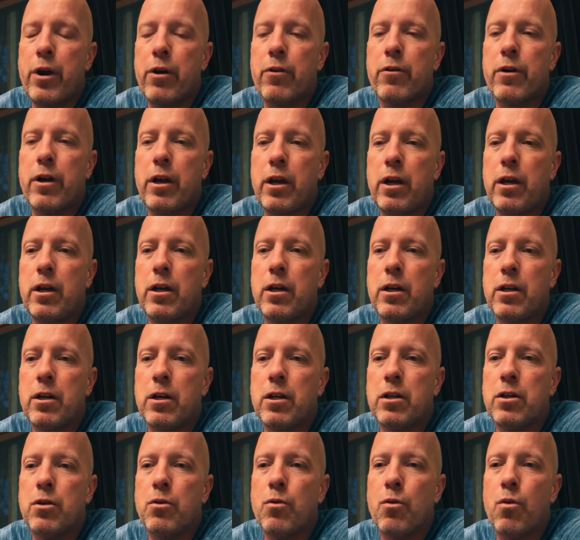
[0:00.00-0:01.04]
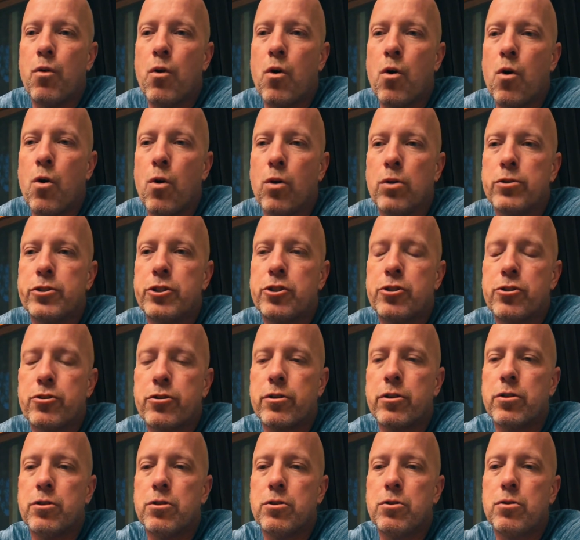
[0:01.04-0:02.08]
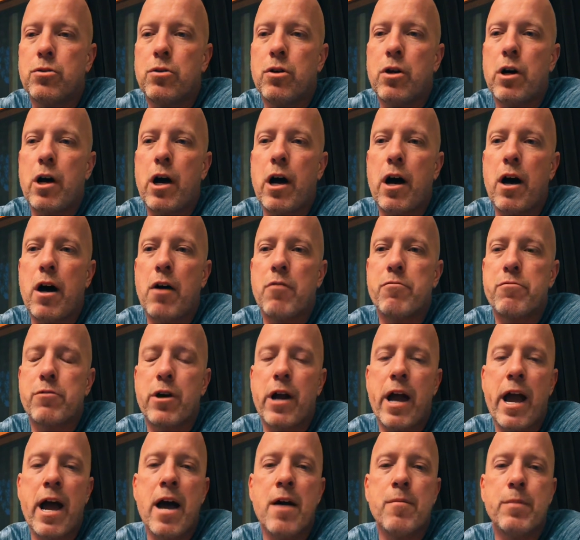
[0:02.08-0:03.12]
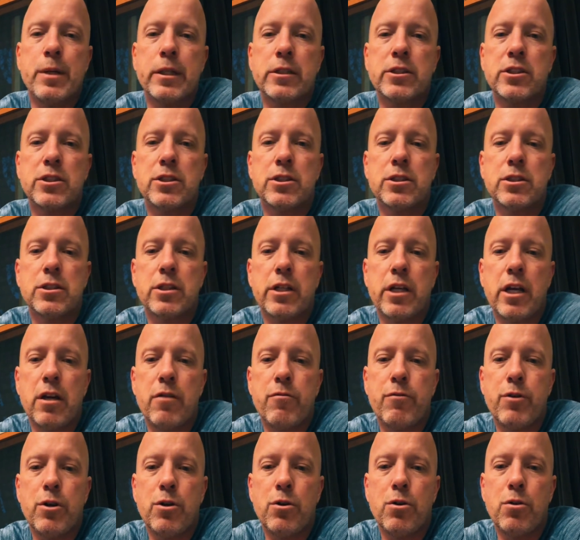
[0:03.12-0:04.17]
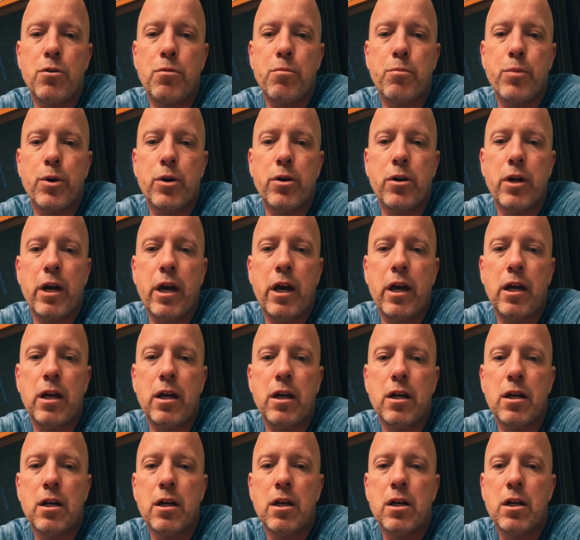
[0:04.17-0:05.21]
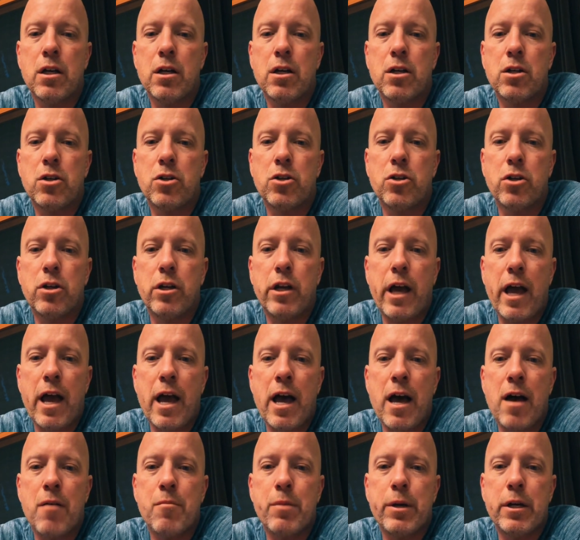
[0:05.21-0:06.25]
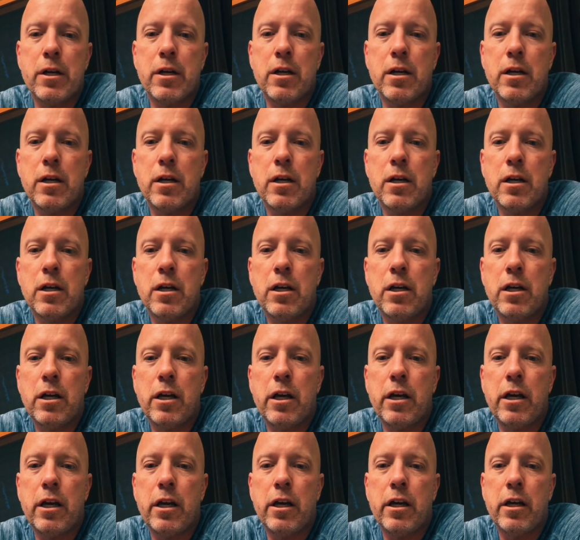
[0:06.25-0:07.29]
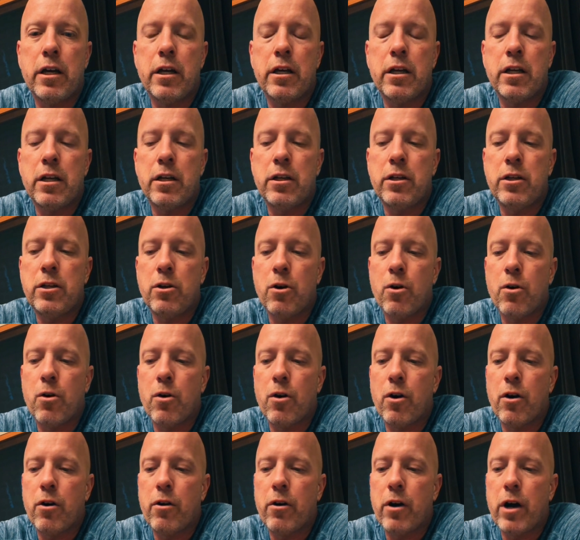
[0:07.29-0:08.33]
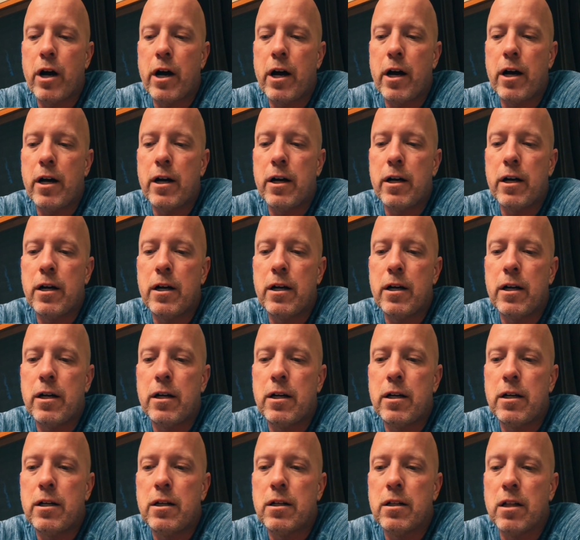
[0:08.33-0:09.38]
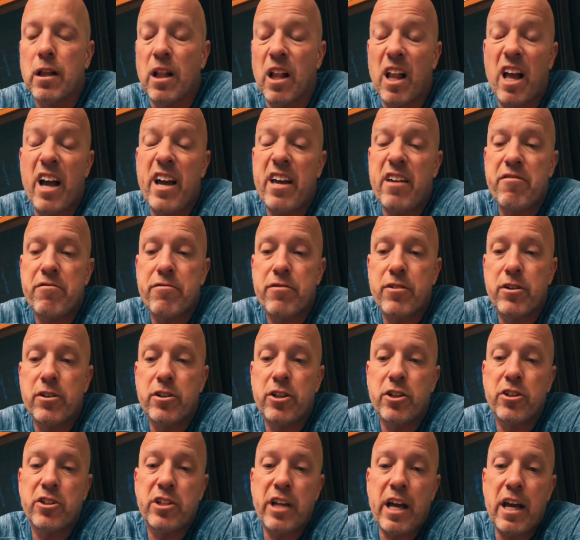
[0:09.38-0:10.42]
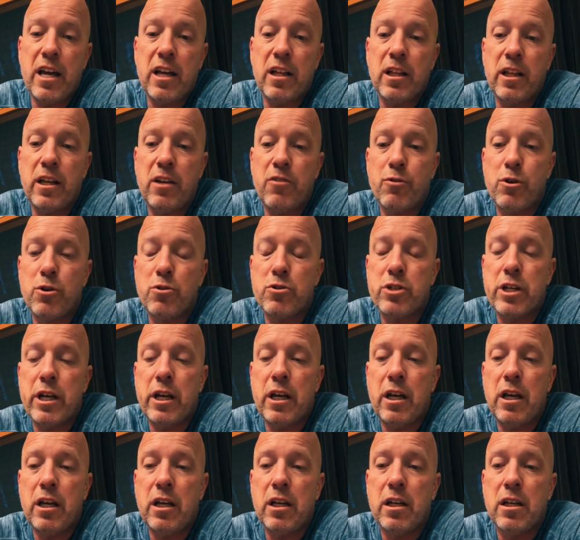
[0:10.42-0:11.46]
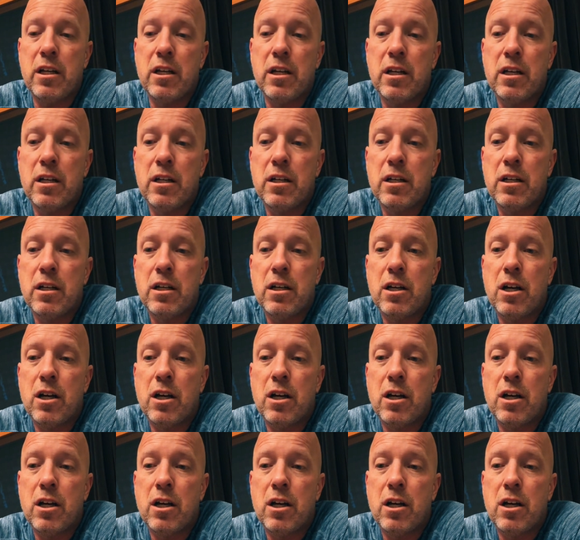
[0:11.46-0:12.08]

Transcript: theory holds true uh, for habits. If you put a good habit in your uh, life or your daily routine